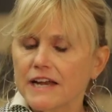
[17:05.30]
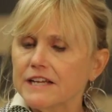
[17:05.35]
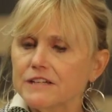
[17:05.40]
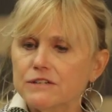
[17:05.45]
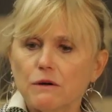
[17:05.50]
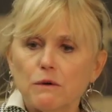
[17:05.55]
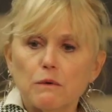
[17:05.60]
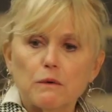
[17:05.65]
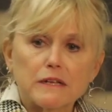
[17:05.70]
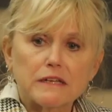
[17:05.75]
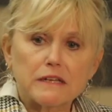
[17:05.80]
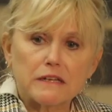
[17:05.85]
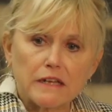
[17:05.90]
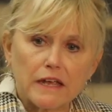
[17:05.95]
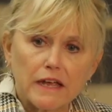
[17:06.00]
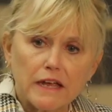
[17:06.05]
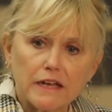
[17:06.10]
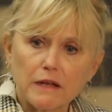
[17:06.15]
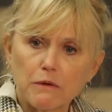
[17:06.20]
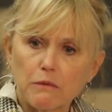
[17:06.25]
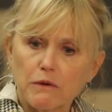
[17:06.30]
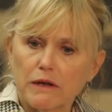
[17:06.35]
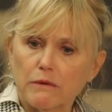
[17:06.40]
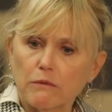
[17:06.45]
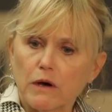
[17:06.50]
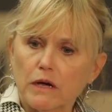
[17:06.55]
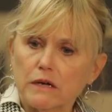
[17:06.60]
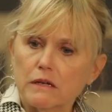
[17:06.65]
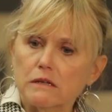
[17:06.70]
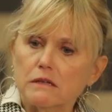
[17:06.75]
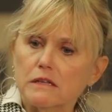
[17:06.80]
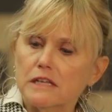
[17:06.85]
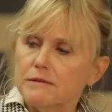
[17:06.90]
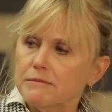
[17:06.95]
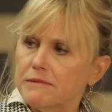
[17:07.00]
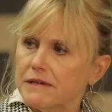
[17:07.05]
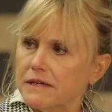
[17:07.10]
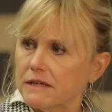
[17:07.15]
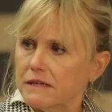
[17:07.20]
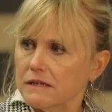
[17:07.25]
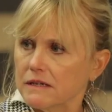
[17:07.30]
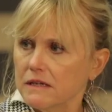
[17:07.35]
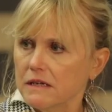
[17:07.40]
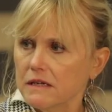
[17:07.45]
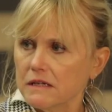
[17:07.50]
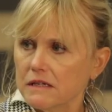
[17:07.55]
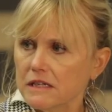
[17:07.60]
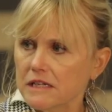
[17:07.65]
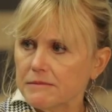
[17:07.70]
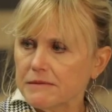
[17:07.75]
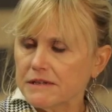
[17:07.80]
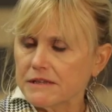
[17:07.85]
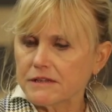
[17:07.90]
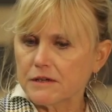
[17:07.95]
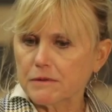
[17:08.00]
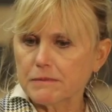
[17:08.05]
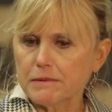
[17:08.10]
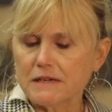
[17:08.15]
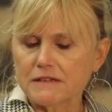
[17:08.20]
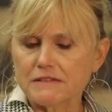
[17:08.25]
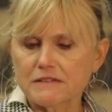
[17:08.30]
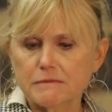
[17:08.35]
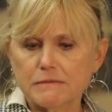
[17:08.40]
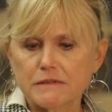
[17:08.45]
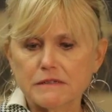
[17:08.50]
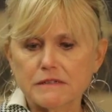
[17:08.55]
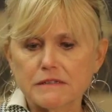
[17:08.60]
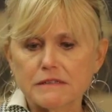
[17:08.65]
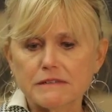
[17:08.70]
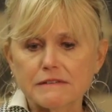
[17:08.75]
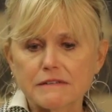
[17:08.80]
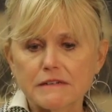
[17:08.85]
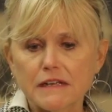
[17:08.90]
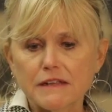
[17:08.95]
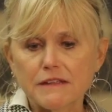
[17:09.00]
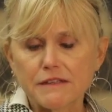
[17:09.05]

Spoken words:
And I don't in any way want to limit their possibilities.